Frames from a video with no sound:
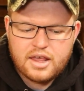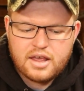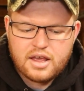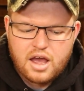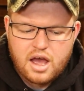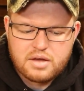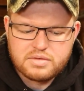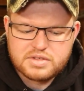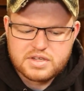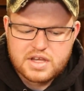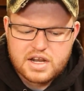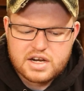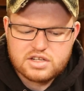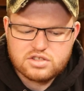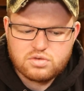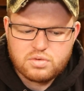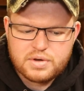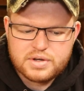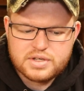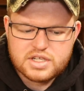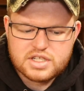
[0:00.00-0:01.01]
So that is
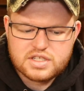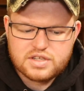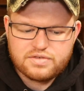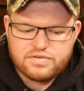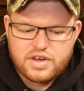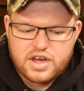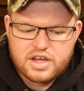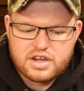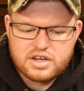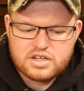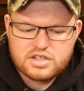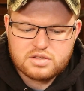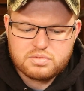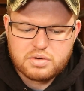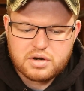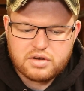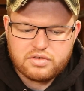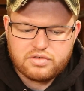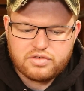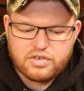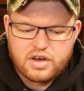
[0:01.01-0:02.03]
one disadvantage,
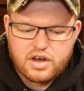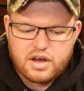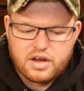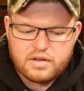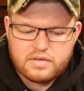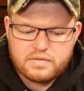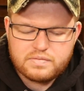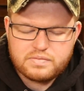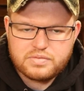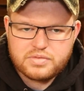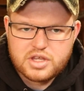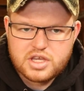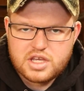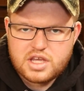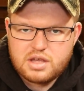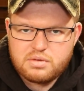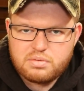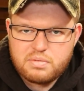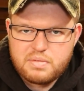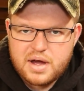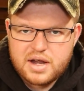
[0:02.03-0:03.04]
but if you
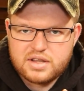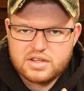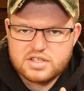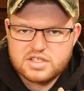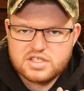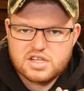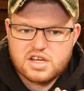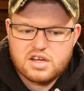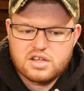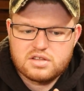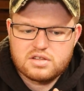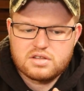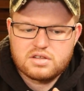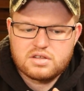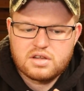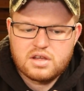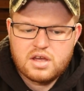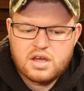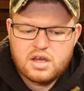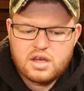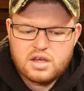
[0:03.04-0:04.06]
keep them out of the sun,
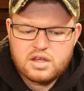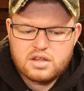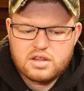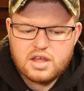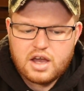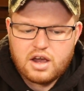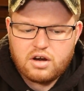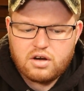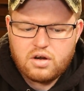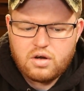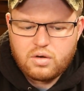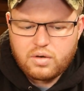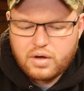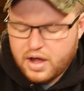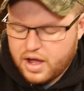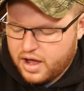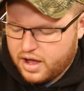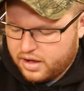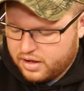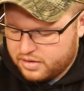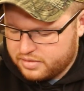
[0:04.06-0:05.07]
they are
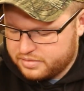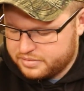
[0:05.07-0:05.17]
okay.